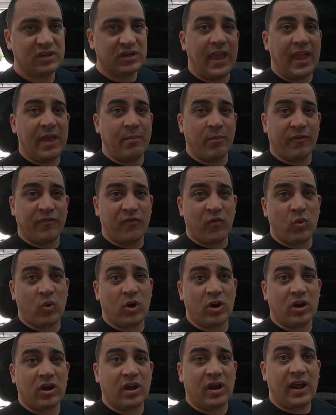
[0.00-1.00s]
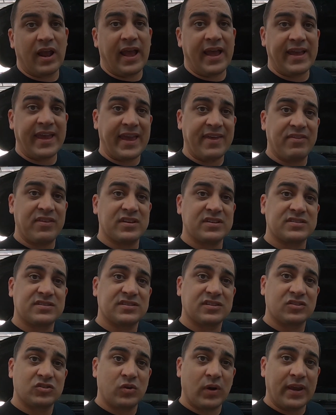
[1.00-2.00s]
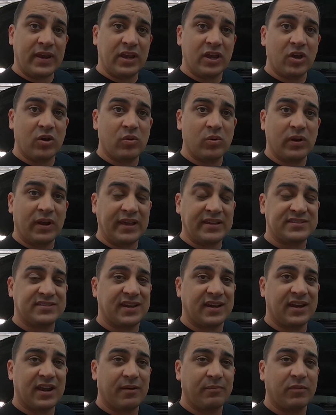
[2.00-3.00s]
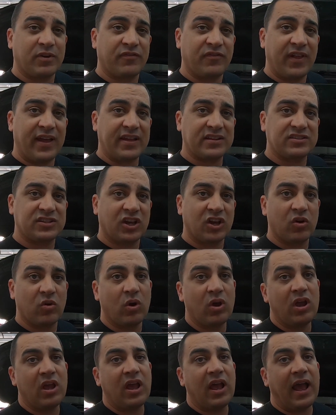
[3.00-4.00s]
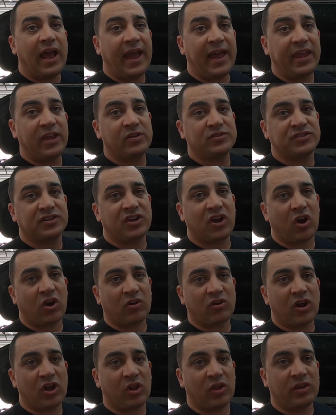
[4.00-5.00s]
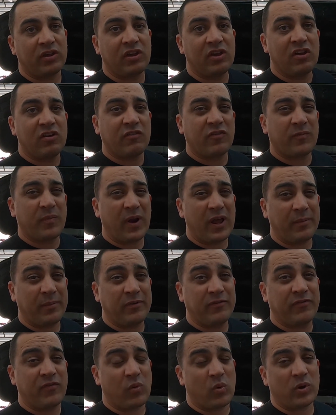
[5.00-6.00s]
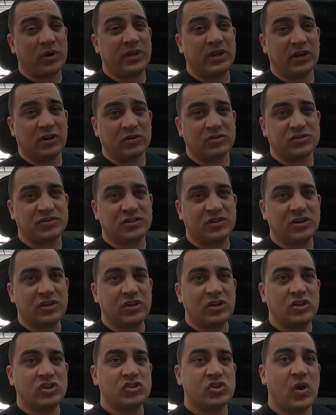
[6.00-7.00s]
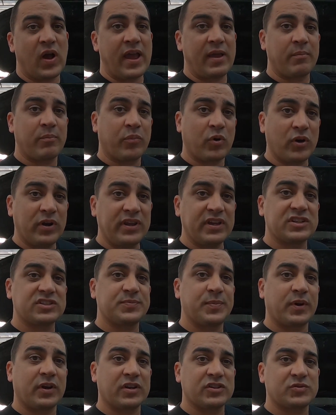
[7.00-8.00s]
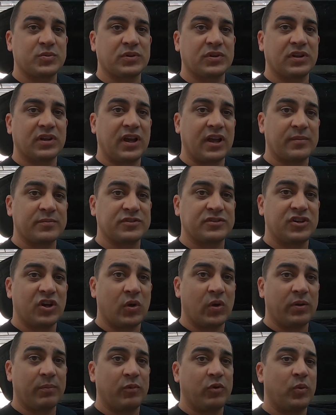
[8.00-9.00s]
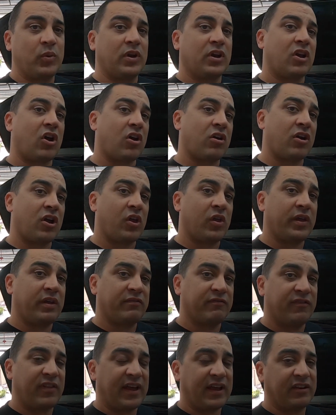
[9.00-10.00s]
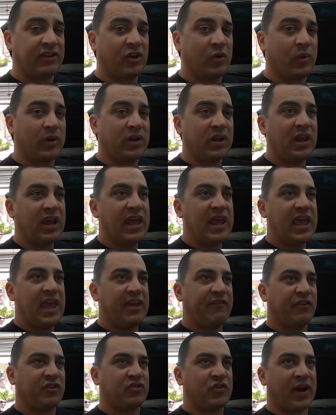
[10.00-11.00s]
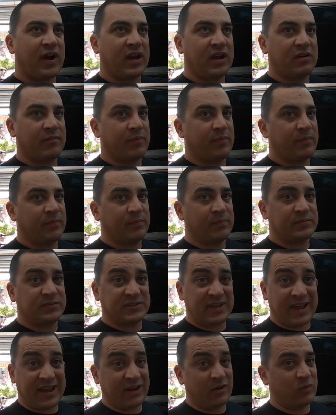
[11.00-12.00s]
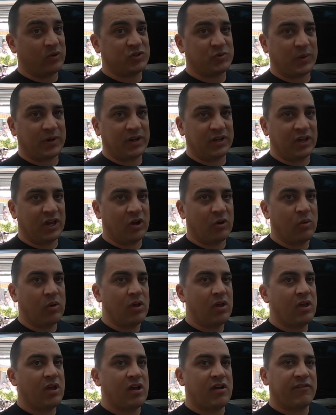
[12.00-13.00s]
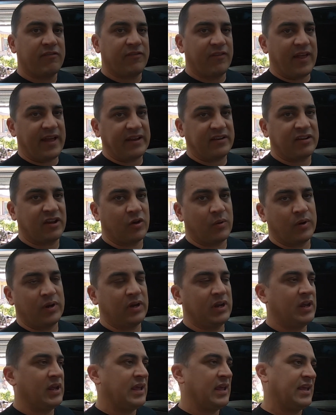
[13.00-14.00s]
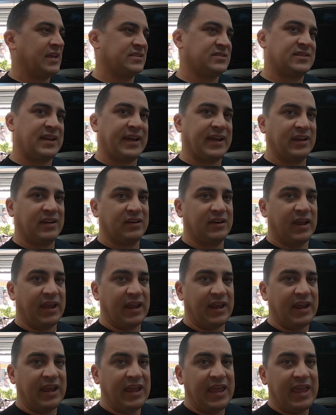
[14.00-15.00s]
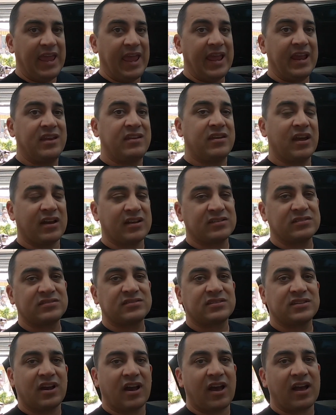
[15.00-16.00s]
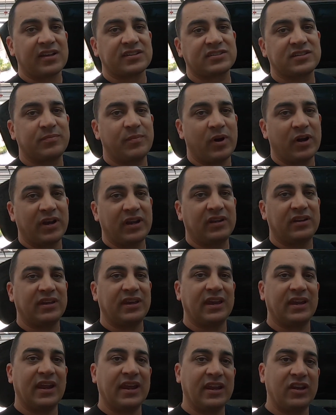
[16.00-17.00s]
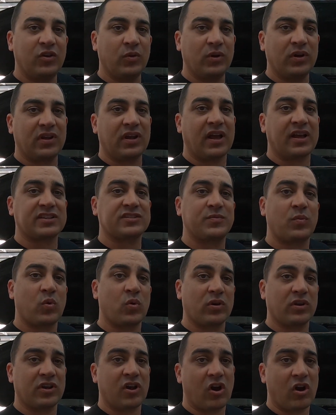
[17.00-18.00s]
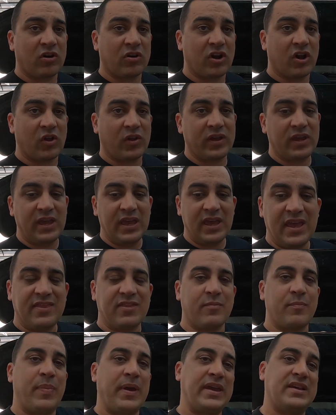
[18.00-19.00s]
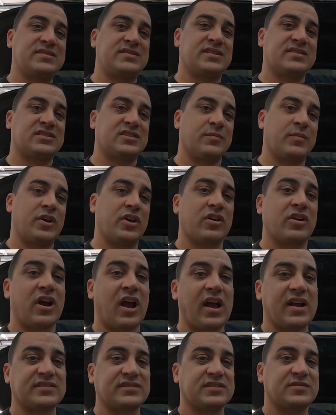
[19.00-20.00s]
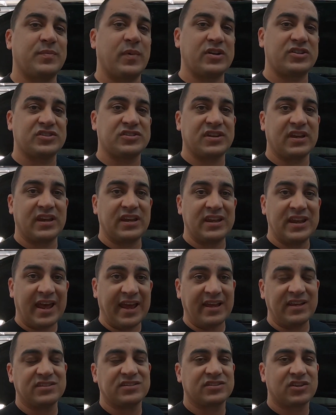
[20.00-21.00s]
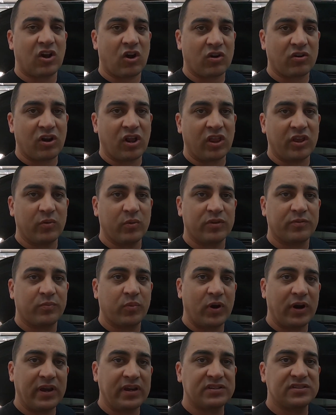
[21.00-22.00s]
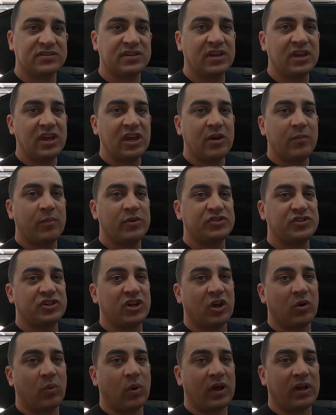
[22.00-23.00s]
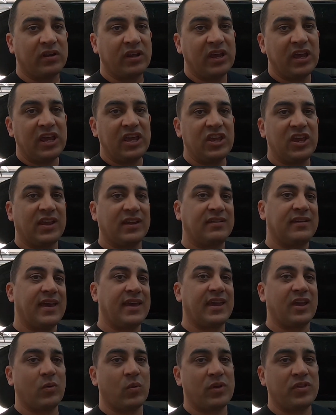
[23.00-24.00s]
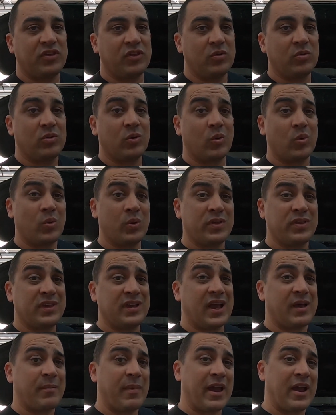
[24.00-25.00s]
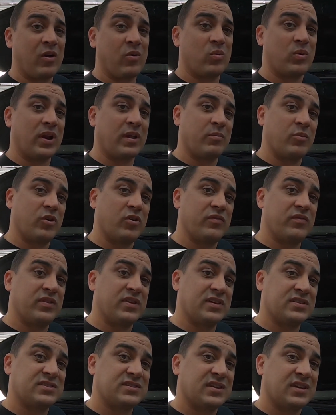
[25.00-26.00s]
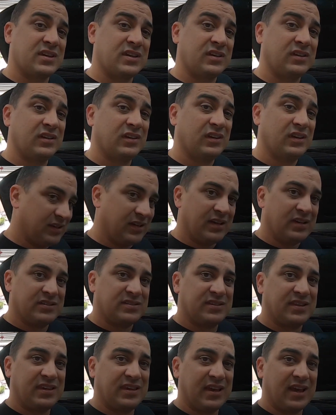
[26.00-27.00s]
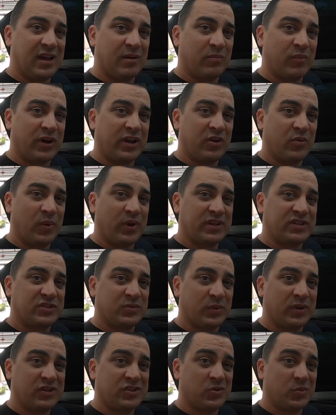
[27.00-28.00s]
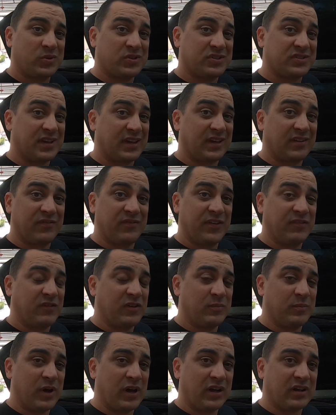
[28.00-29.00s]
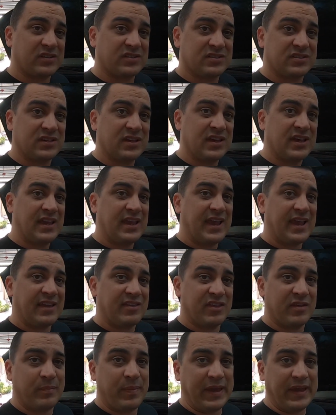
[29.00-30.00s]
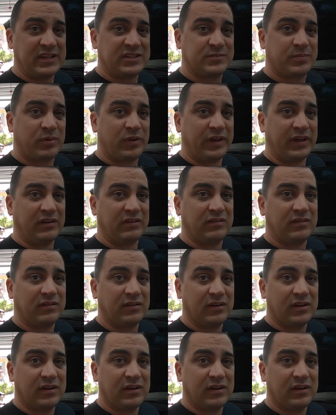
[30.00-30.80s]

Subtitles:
And before I had this Durango and I set up to flat tow, I used a car dolly for probably 4 years. So I'm pretty experienced when it comes to towing between a car dolly and flat towing. If you're trying to decide which way to go, flat towing is night and day. It does cost money to get into it. It costs more than a car dolly. The base system here costs as much as a nice car dolly with brakes, but you know what? You can take it with you. The only thing I'm out when I move this thing is the breakaway switch, which is like 50 bucks, and the base plate.